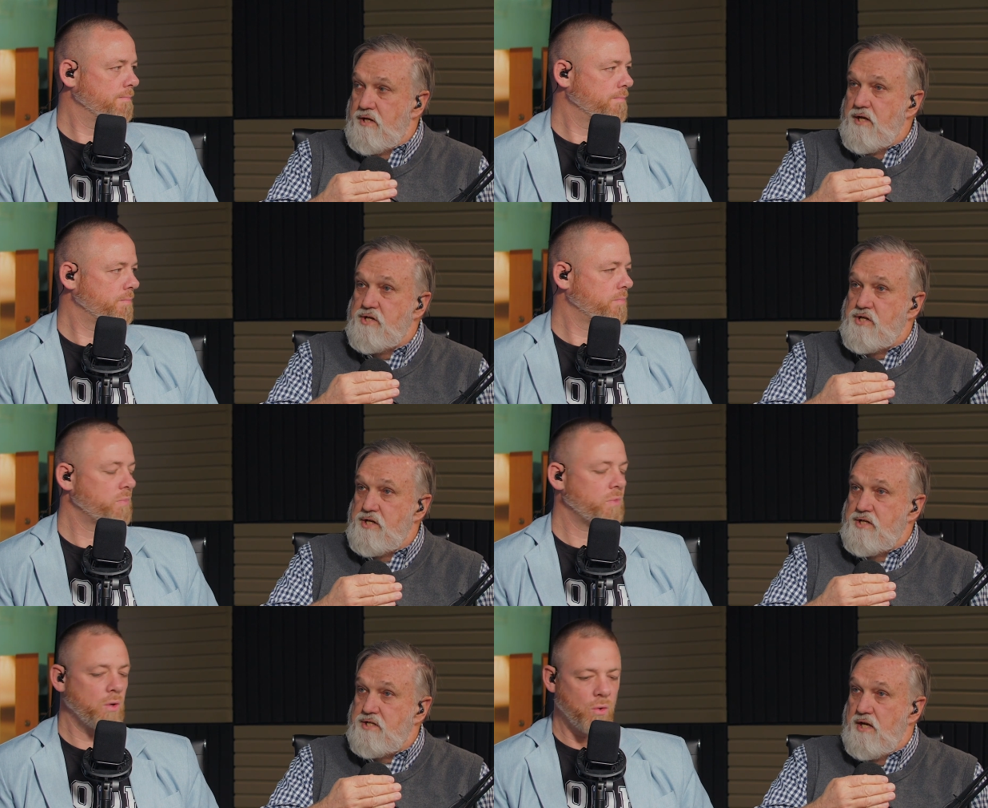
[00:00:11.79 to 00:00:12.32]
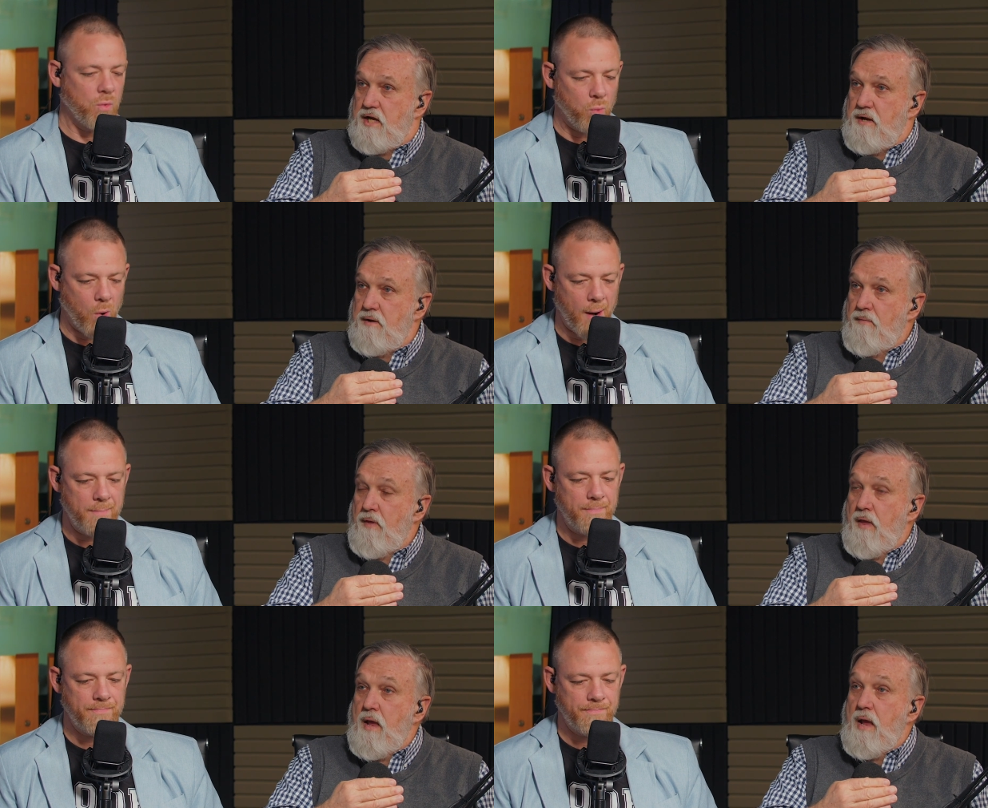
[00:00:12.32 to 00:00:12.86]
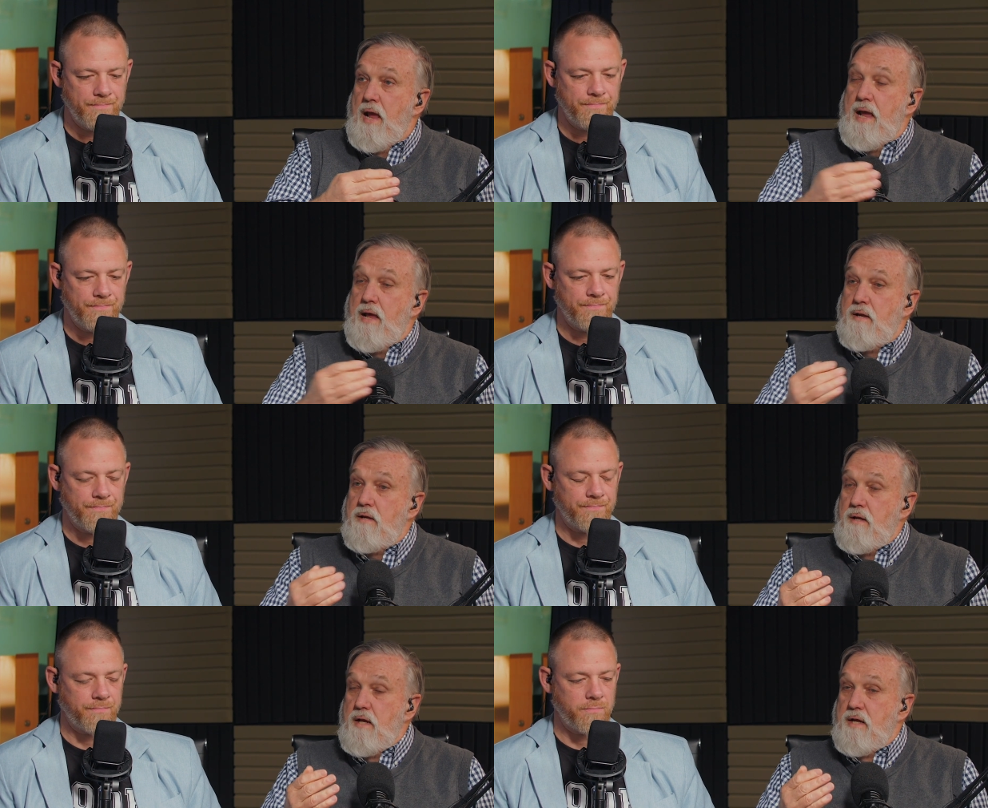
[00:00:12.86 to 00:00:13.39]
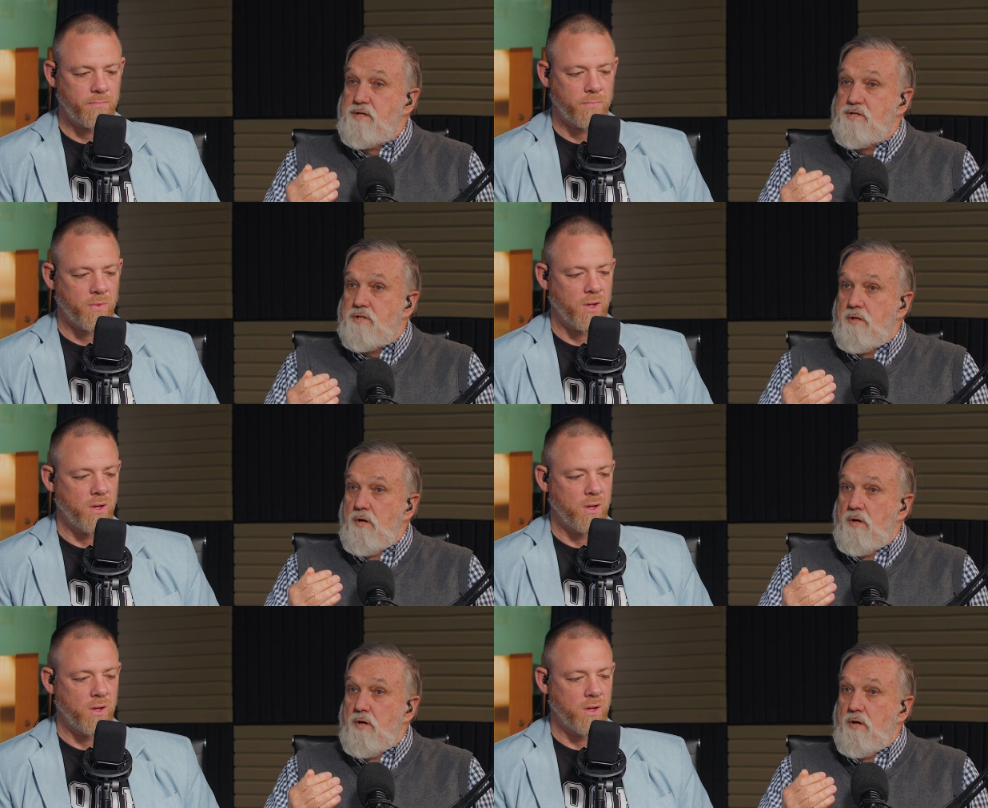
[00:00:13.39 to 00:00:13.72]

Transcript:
Speaker 1: T G C. Right. Right. And it's,